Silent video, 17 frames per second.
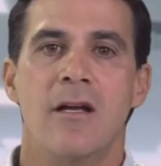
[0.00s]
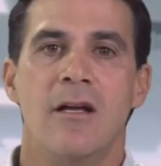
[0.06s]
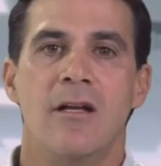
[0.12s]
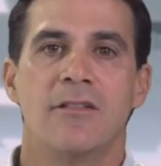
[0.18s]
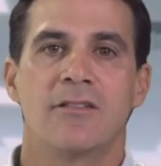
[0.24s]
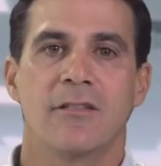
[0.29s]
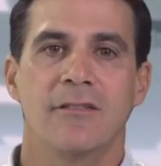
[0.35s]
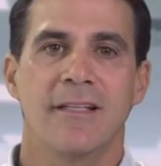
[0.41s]

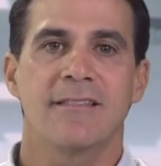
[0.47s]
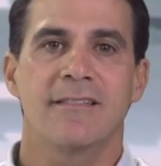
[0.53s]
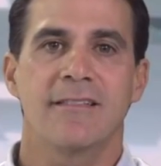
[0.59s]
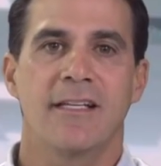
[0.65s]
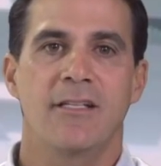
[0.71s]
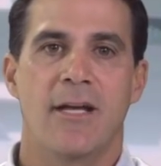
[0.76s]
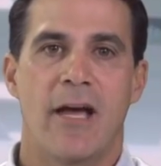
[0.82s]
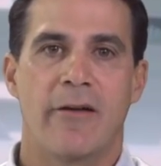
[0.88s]
So let's
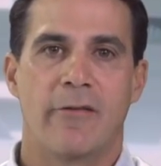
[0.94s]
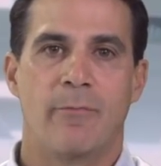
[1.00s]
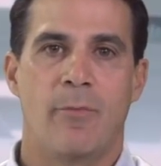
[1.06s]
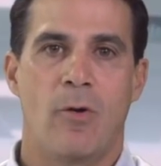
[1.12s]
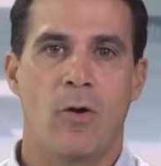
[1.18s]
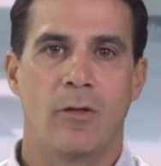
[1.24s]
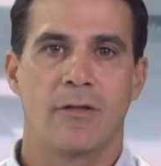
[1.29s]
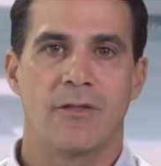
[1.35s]
say you have a
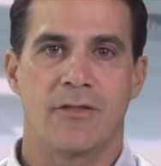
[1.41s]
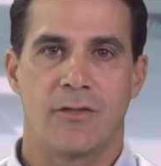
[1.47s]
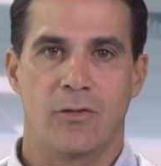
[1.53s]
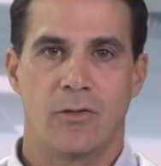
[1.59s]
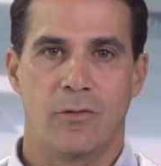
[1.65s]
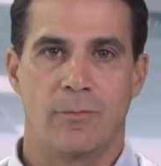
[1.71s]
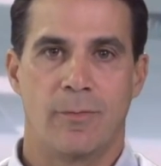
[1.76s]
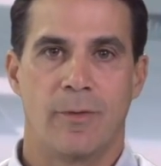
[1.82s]
bowl of
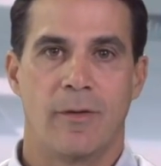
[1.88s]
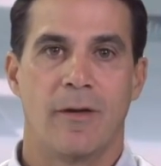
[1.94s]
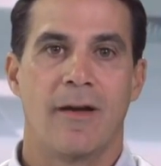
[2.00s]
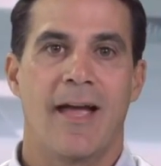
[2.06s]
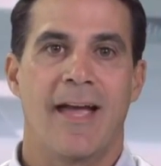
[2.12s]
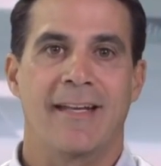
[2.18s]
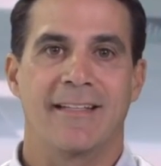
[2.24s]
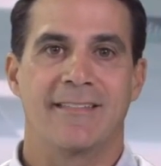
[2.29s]
soup
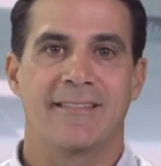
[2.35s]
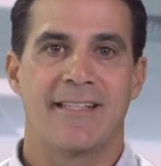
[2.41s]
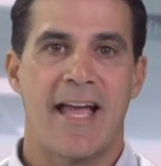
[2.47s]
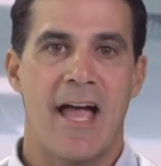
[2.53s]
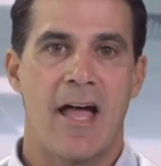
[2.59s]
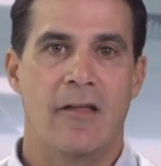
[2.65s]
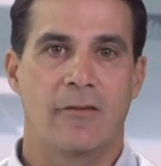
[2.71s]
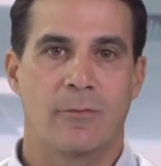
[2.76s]
and a
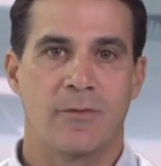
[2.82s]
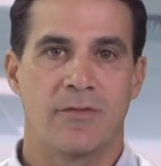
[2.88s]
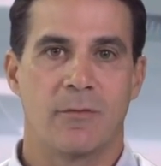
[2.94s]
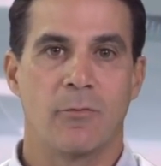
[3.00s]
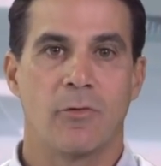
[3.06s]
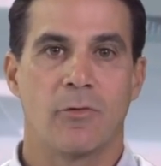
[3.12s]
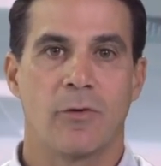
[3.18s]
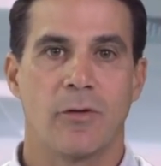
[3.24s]
salad with
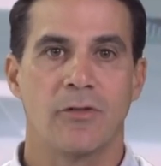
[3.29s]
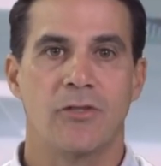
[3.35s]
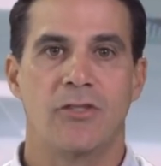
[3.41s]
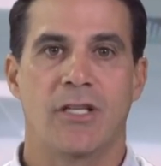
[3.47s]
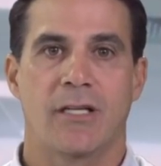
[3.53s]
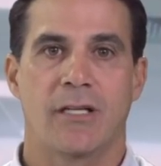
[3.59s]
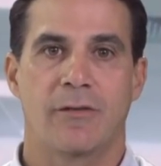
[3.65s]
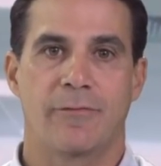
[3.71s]
some grilled
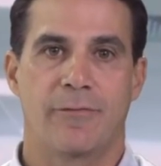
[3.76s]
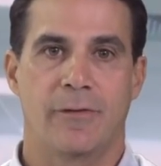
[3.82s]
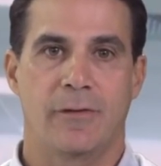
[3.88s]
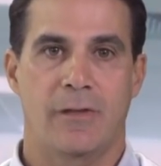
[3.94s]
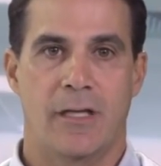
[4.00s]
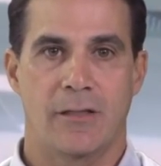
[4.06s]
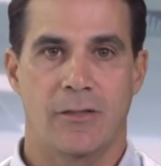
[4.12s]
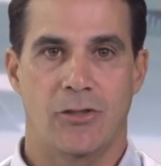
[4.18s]
chicken for
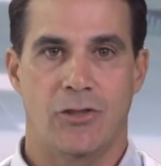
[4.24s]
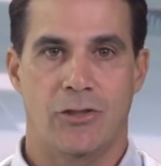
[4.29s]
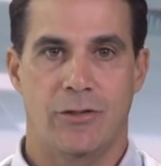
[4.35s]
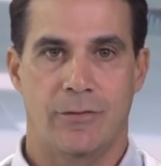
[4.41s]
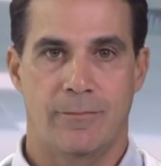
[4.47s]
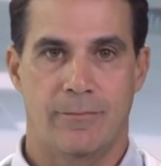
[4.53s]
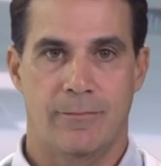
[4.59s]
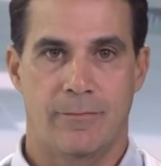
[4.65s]
lunch.
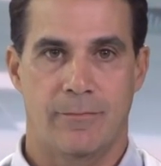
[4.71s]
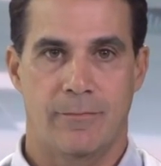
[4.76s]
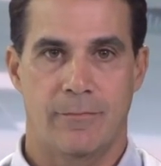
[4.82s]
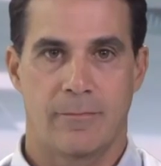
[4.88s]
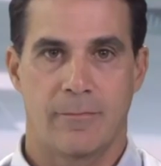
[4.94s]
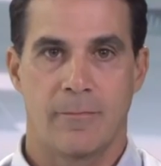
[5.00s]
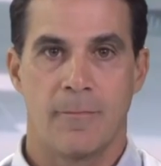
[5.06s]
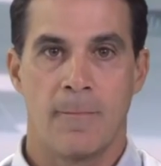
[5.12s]

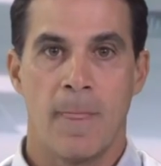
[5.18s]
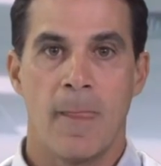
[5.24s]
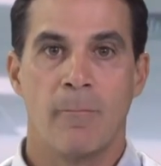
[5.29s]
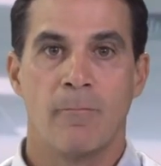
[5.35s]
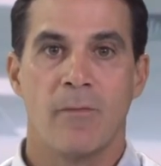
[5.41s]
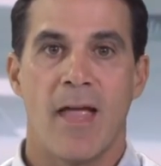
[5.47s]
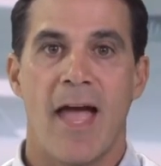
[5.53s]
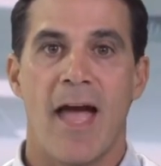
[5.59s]

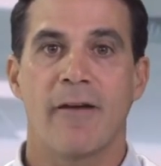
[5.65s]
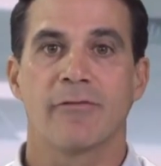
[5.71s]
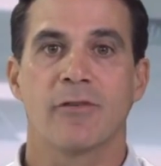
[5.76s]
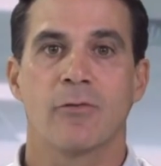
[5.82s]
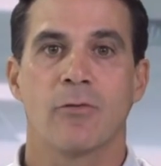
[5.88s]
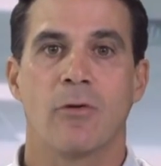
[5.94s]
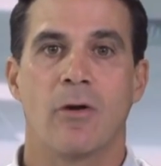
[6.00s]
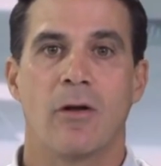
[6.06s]

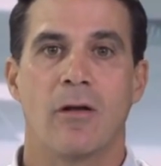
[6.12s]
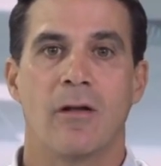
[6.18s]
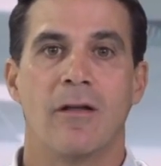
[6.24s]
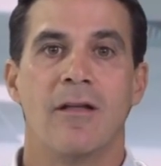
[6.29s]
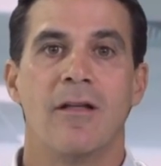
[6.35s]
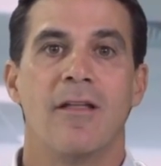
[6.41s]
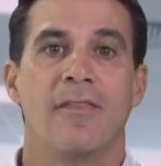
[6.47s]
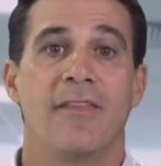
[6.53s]
After all,
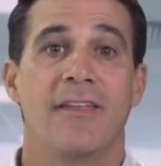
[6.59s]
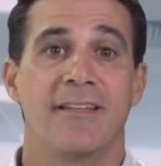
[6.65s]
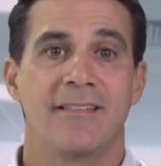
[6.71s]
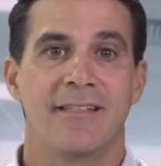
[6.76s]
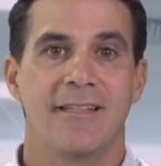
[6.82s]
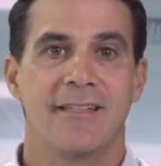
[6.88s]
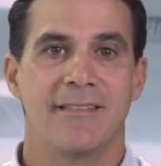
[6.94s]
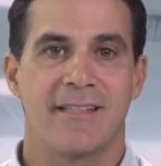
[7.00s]

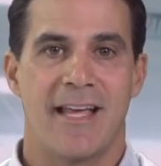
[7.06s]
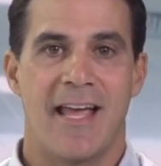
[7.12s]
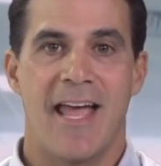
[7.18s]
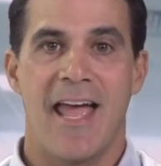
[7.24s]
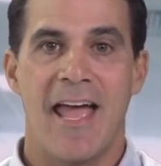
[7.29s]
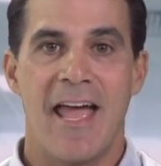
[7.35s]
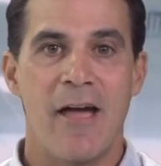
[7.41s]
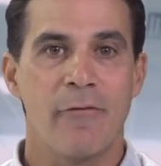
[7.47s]
this is
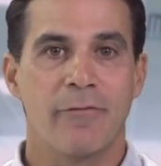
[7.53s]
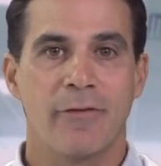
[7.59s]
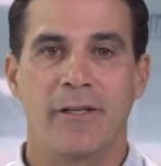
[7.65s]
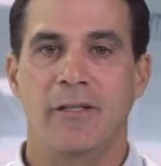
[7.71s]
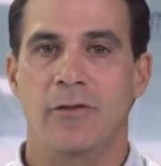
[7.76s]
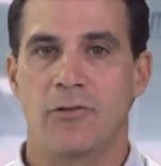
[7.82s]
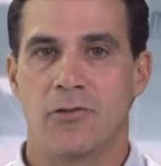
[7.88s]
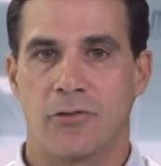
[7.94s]
every
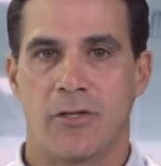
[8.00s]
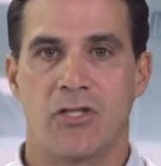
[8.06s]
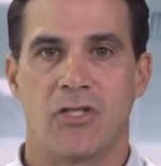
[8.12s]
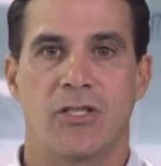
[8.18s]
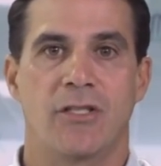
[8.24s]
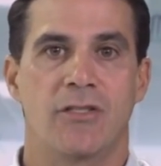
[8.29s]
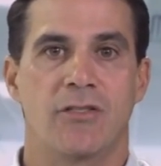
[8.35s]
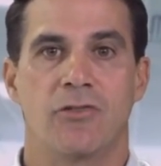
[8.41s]

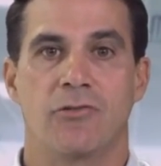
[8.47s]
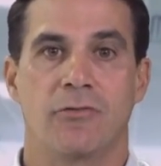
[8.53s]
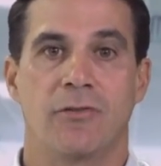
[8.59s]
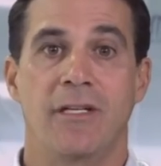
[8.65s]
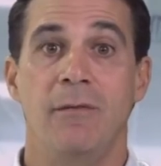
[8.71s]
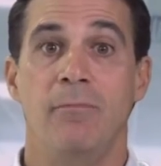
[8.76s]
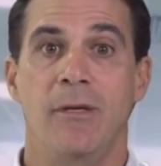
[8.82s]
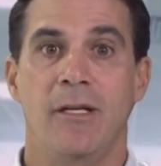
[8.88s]
nutritionist's
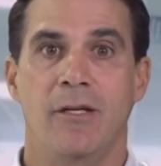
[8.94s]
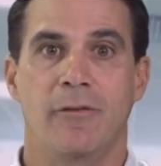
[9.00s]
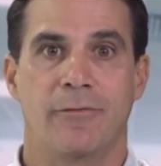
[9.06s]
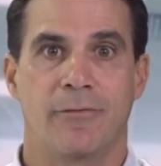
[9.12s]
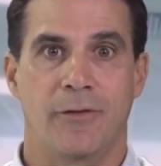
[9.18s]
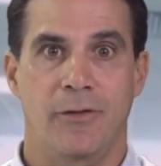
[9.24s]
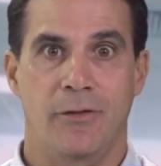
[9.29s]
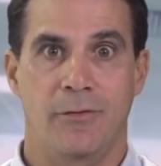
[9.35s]
dream meal
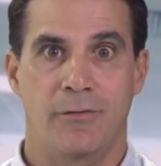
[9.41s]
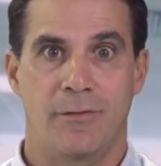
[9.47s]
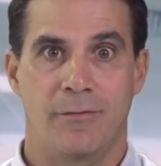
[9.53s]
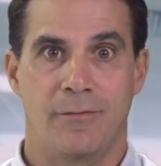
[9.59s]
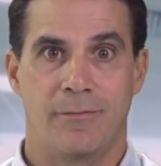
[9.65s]
for you.